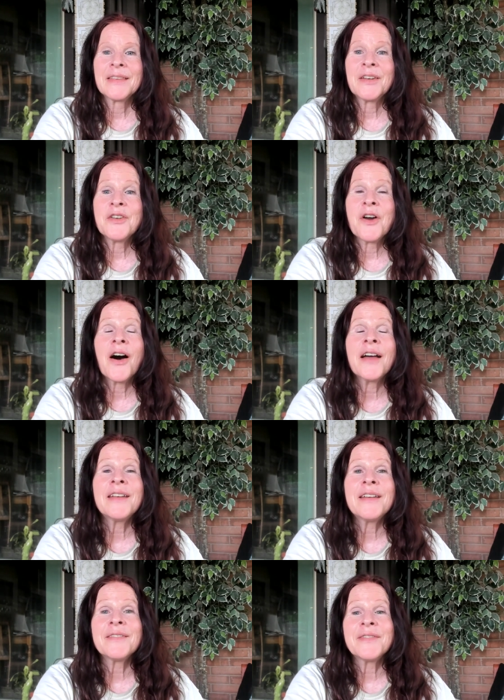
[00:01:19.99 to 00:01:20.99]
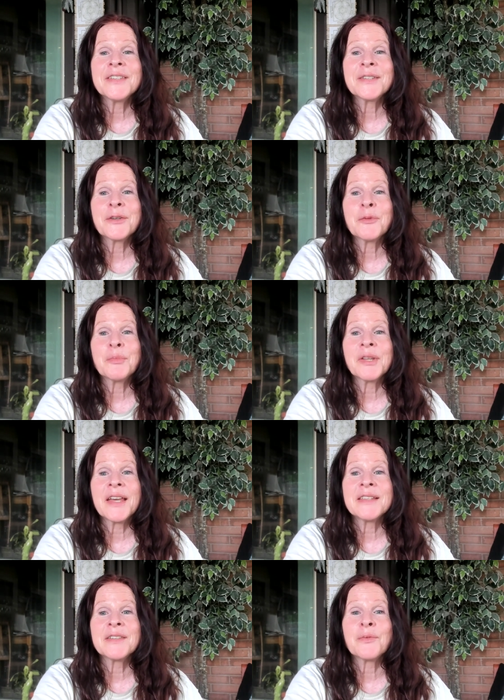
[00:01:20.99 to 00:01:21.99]
The non-physical
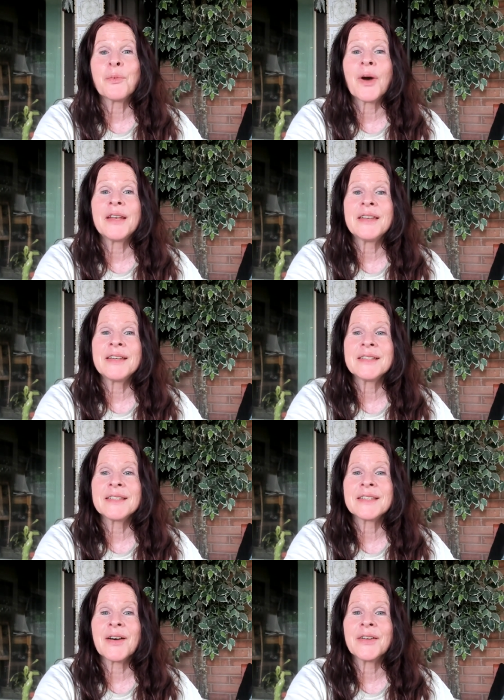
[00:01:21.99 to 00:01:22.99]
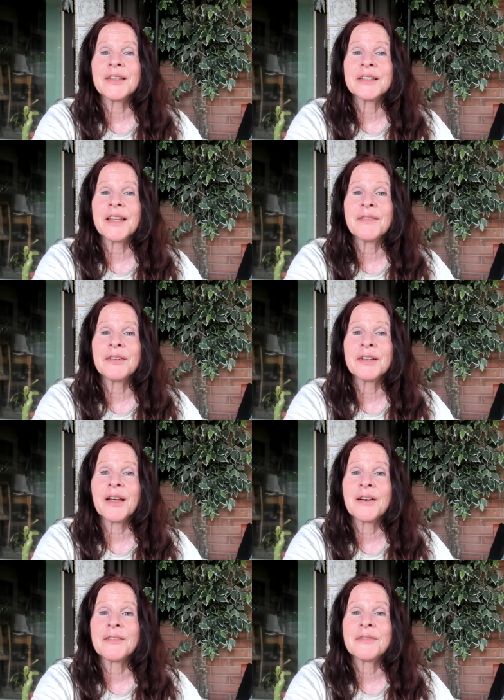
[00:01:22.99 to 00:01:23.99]
place of oneness on the level
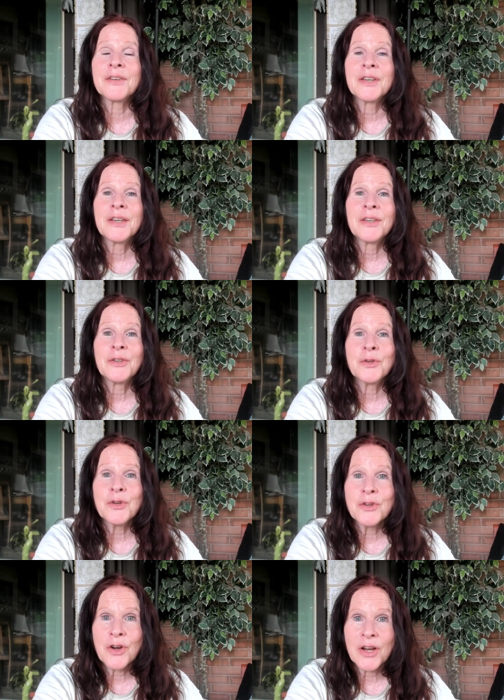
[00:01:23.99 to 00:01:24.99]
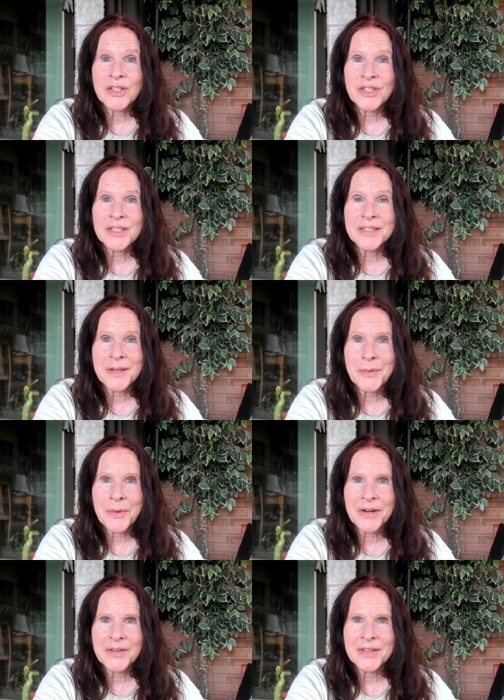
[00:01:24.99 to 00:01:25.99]
of your conscious
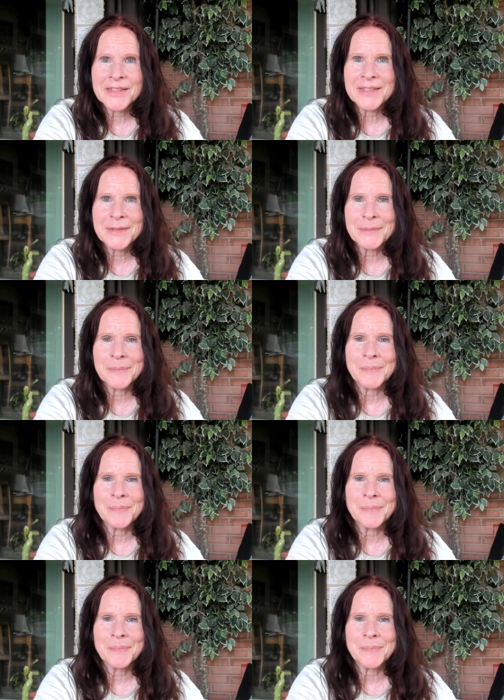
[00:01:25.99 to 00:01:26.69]
awareness.